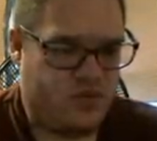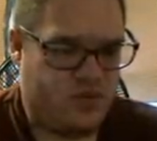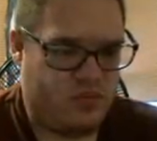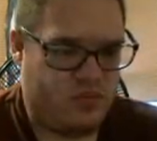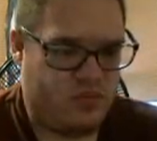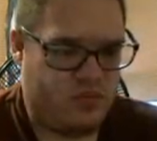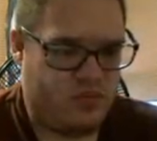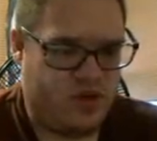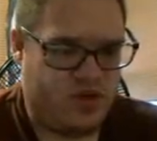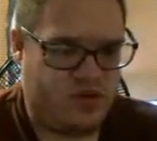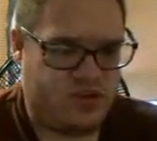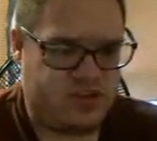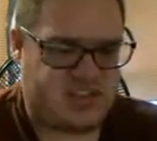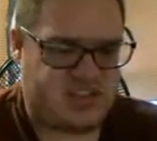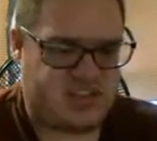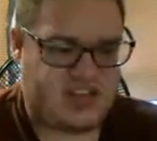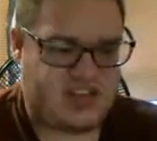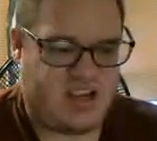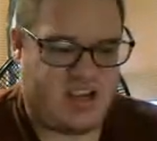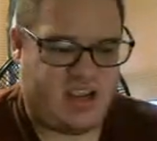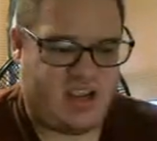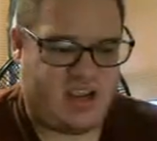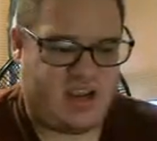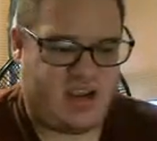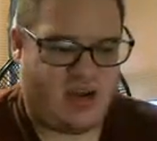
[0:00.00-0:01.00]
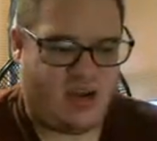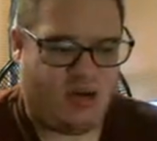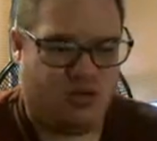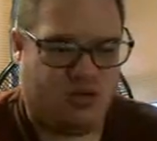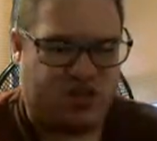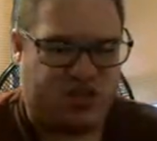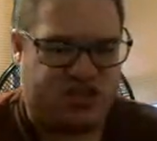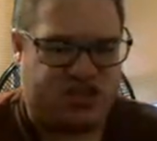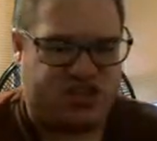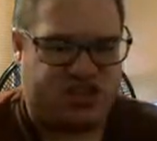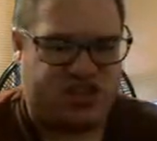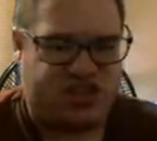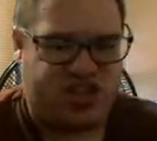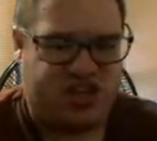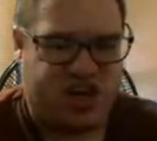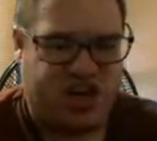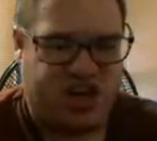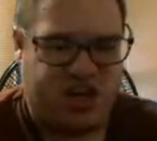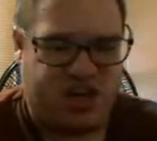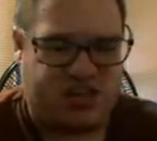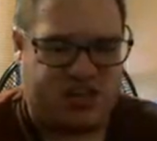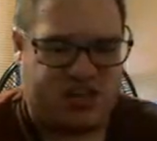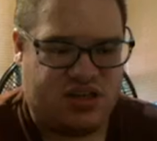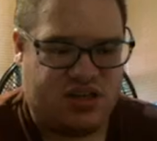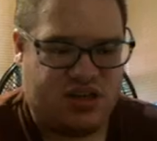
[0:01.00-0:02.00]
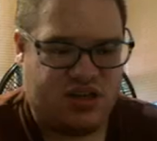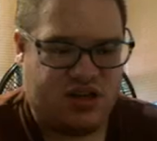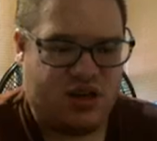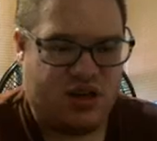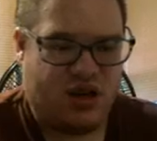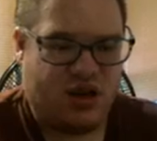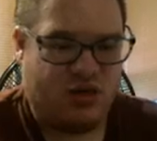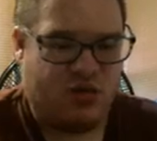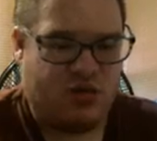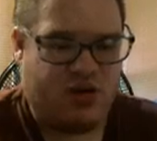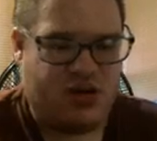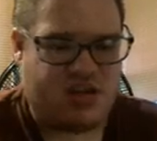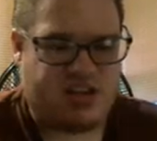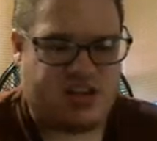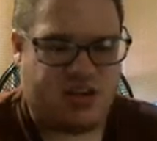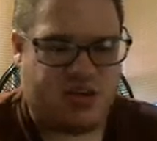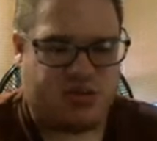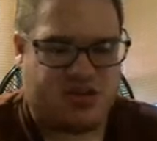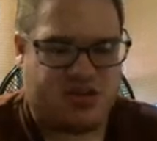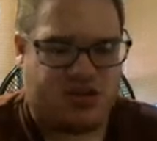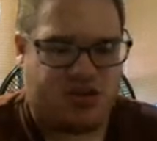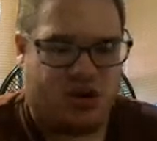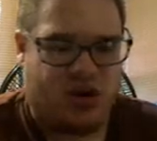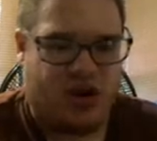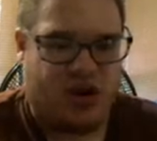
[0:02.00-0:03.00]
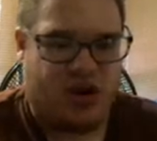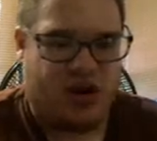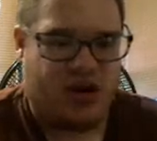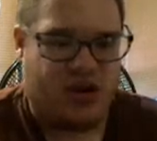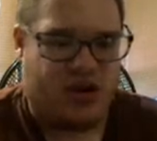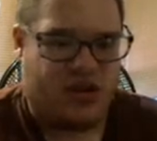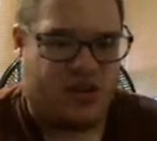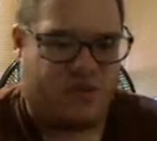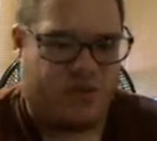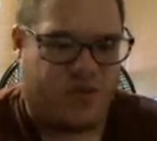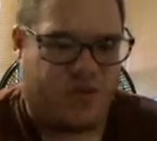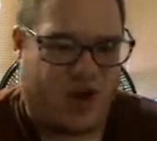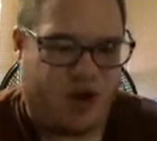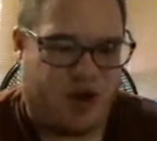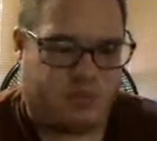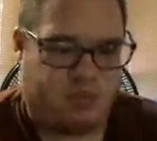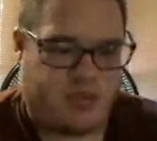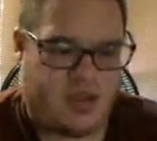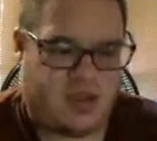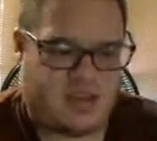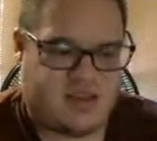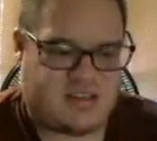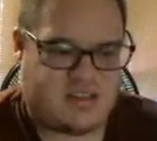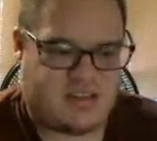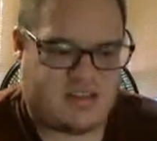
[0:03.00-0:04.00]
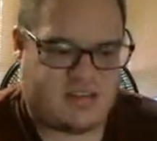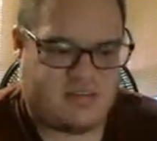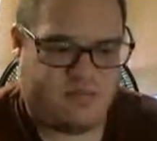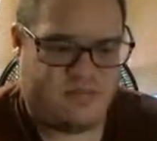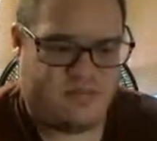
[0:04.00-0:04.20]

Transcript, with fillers: Music. Holy shit. I want to see what's going on in the fireplace.